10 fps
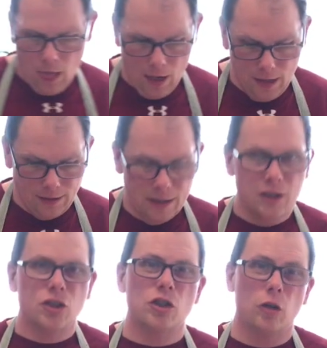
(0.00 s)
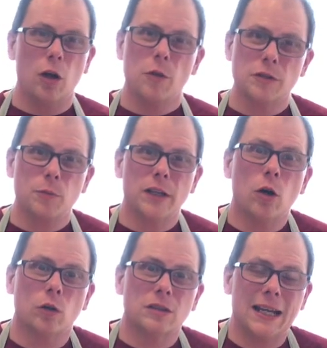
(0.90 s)
and let it chill. Although it's pretty
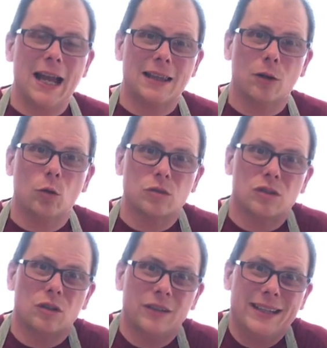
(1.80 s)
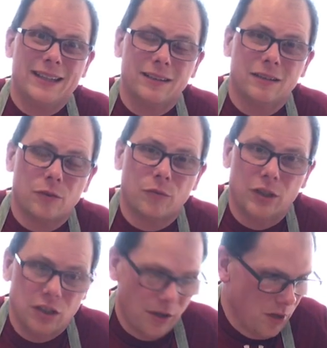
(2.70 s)
cold because I had the coleslaw in the
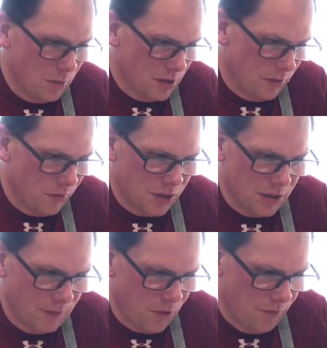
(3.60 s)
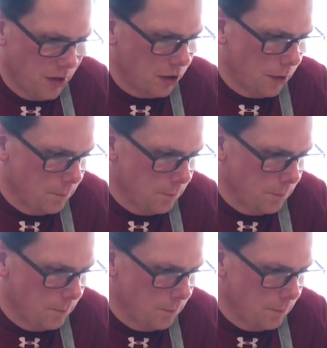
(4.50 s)
fridge. Everything was in the fridge except for the vinegar.